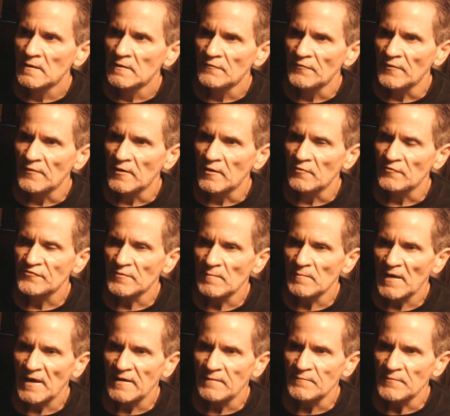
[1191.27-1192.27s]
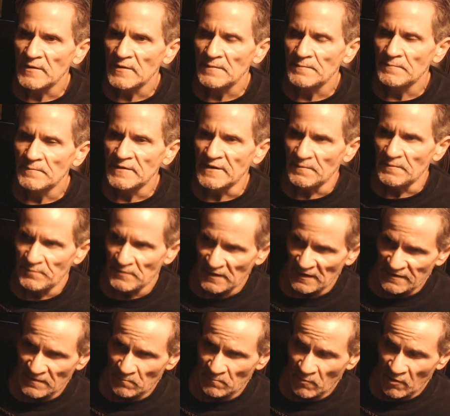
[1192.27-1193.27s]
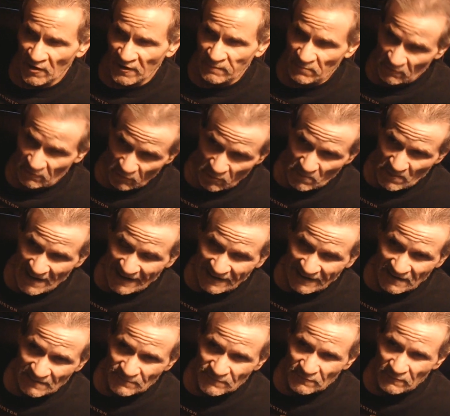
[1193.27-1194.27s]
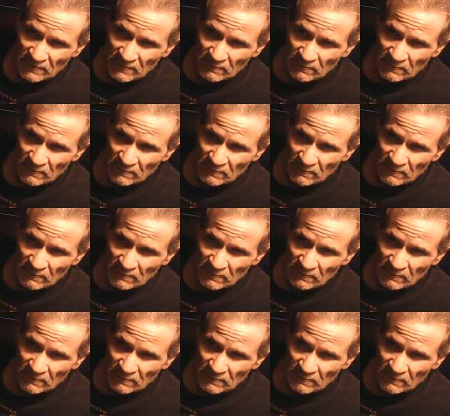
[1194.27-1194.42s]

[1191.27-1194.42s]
So somebody manipulate the market. But we're back up to where we